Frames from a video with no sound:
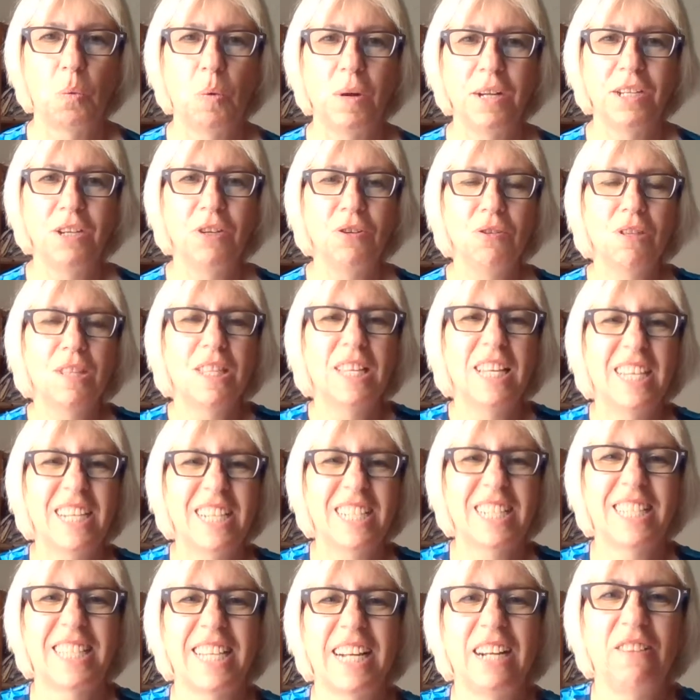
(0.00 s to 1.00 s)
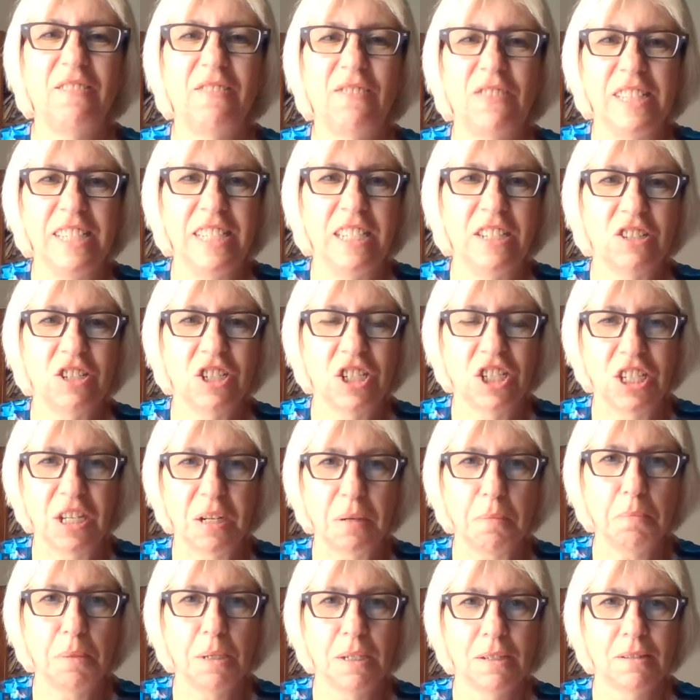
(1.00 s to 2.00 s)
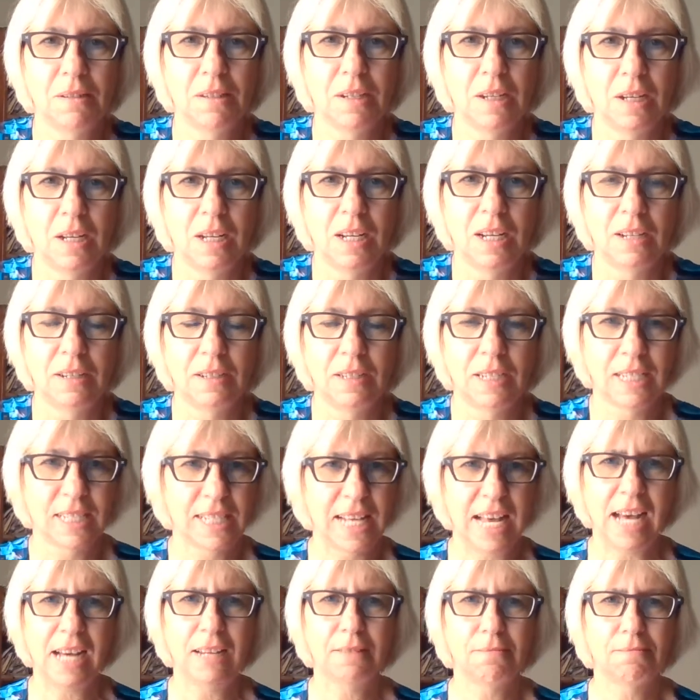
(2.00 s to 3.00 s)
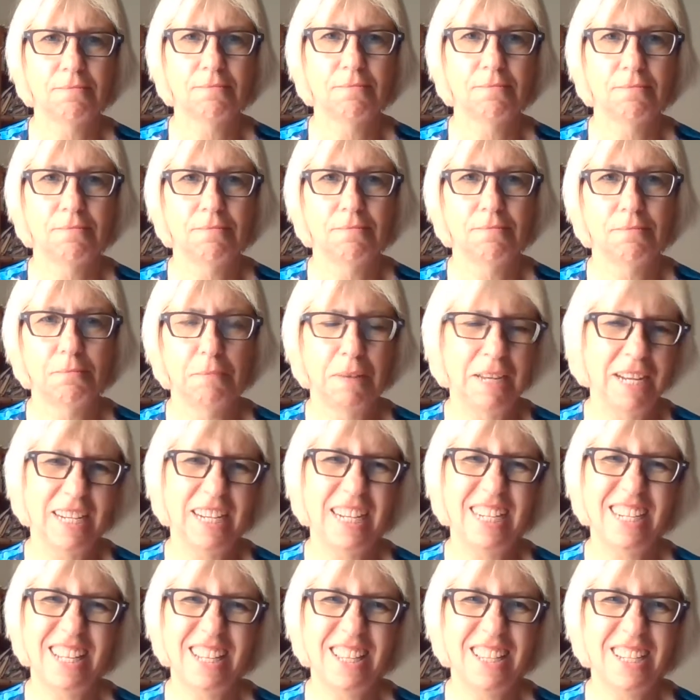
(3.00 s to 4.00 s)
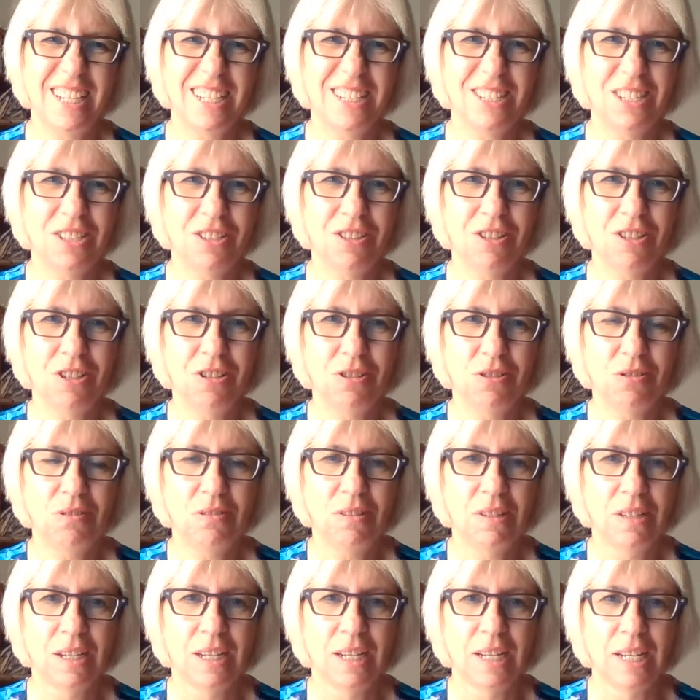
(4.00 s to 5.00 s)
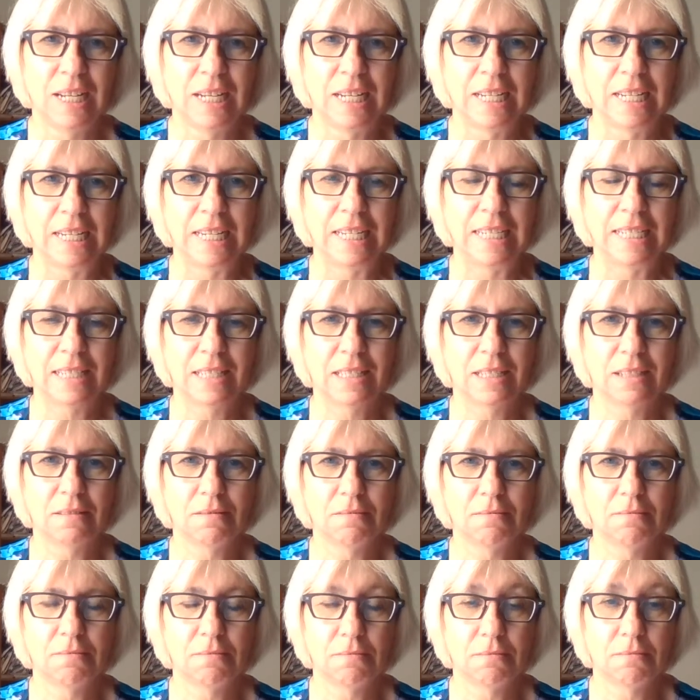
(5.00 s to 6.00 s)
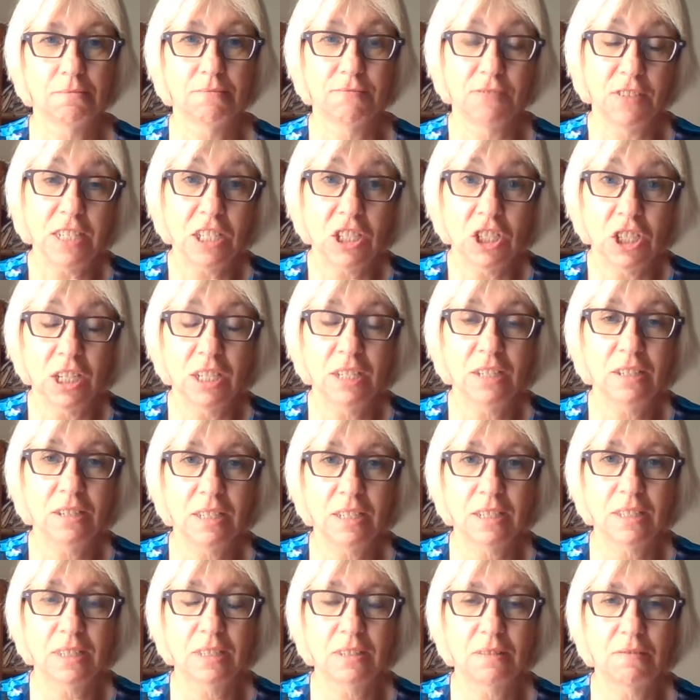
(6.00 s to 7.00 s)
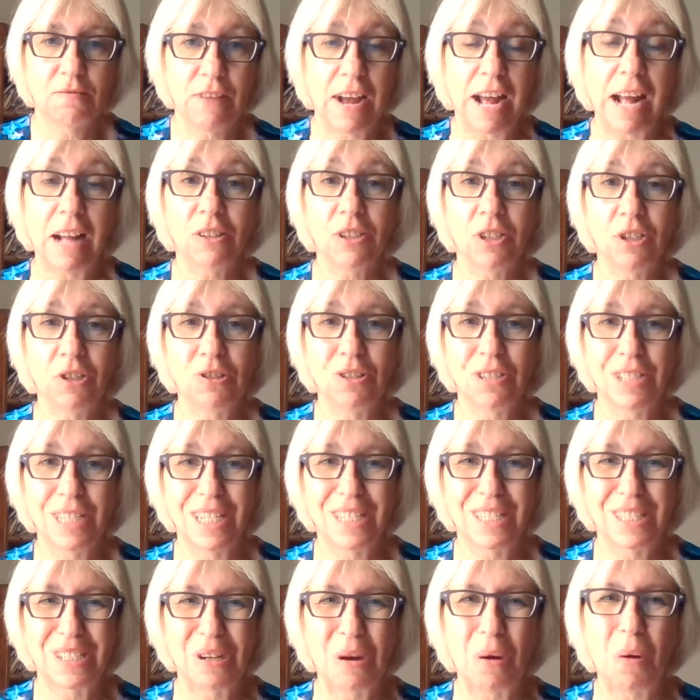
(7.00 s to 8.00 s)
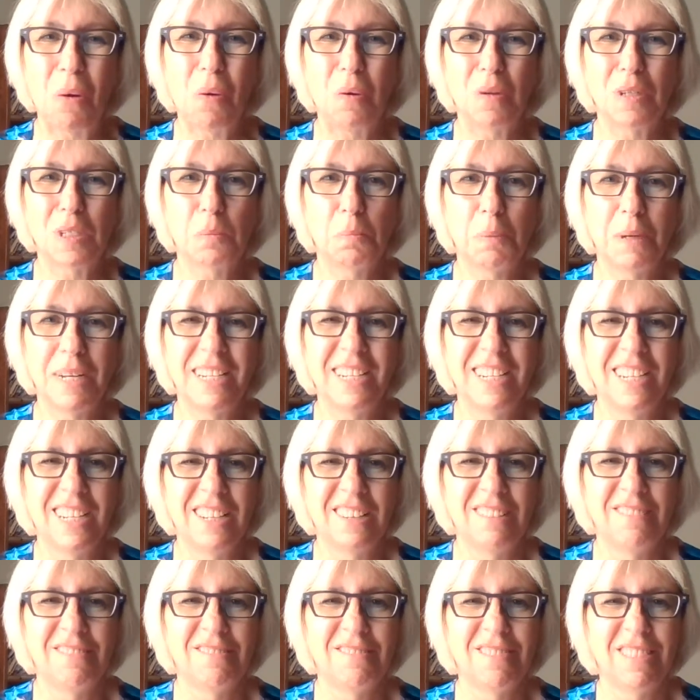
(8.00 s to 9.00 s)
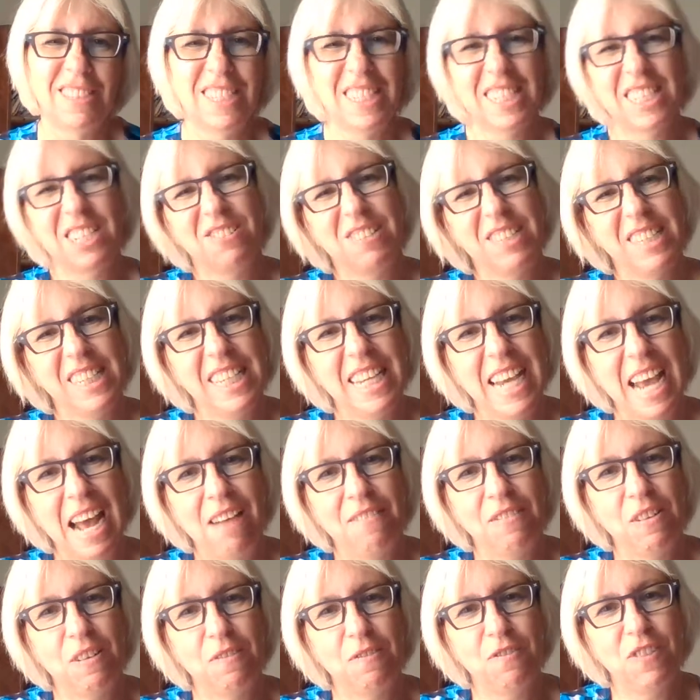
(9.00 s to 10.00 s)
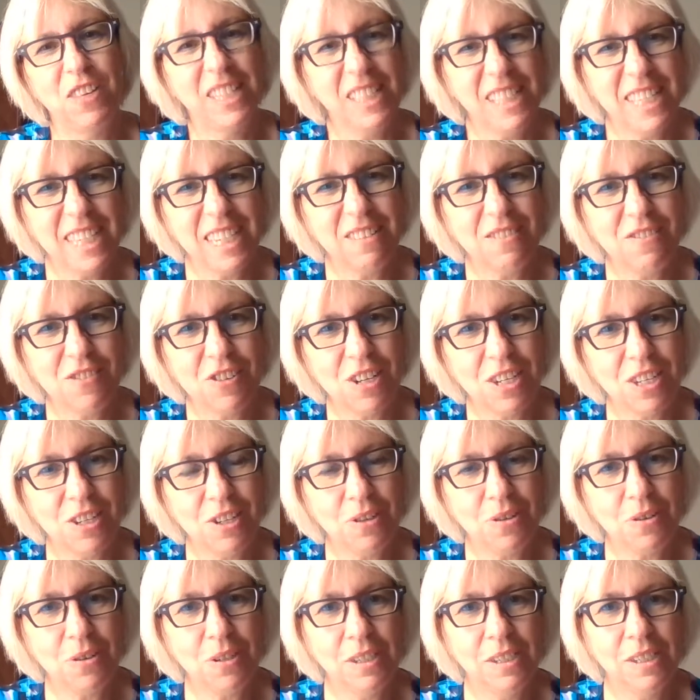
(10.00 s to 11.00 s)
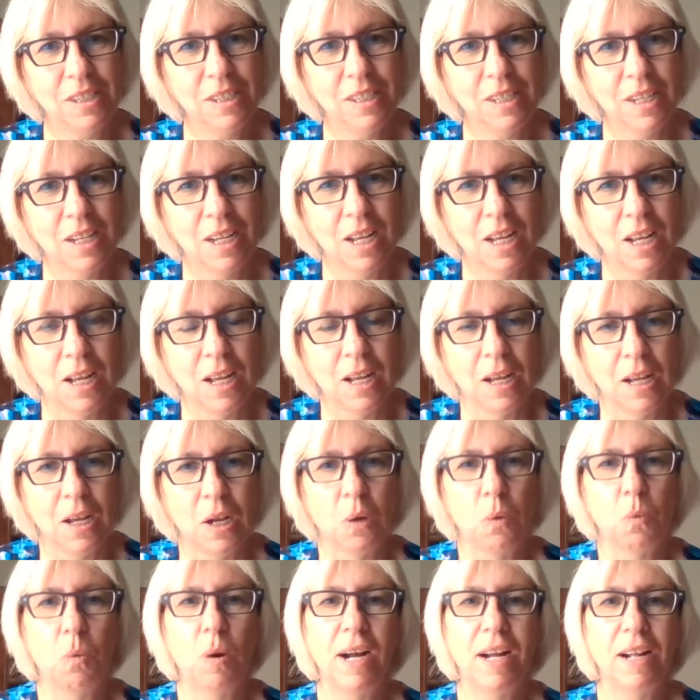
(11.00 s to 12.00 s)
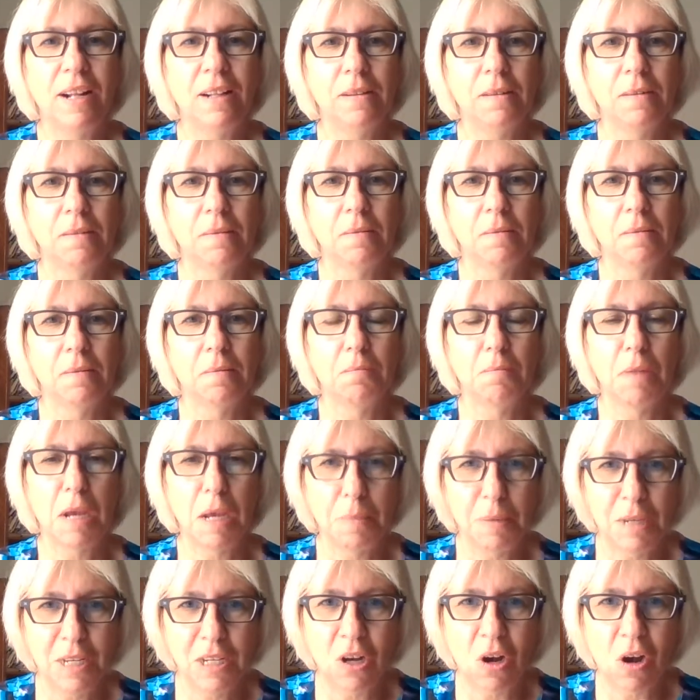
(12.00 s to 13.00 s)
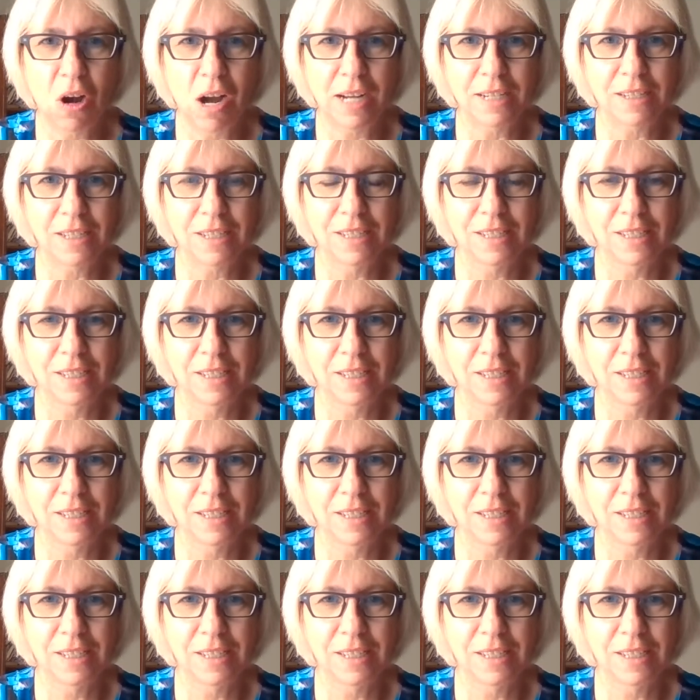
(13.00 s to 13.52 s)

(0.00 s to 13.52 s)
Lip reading: When you think self-leadership, does that mean anything to you? It's vision, it's values, it's goals, but does it really have a feeling for you? Well, maybe not.